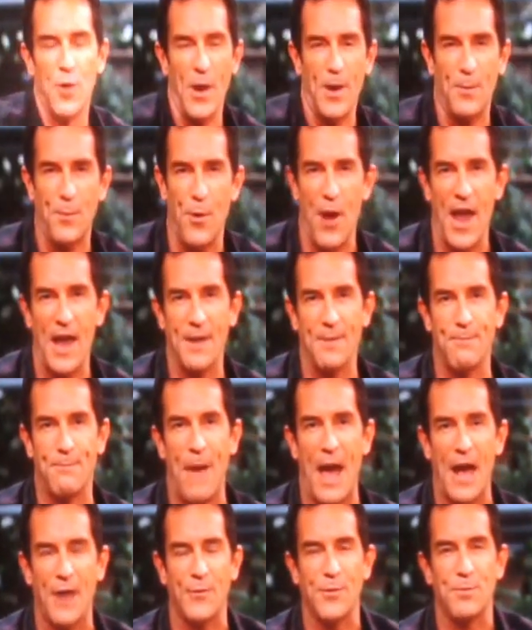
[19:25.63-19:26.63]
Quick break,
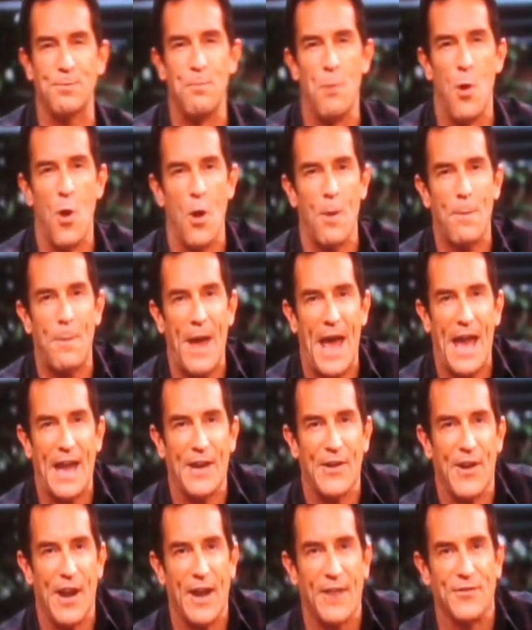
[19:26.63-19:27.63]
back with more
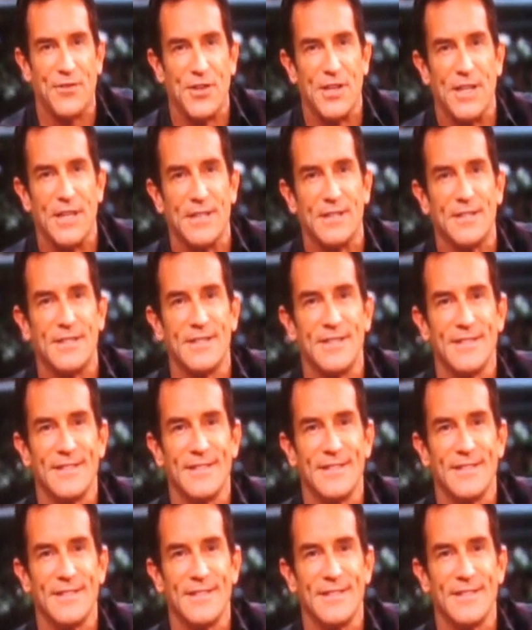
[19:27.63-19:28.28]
right after this.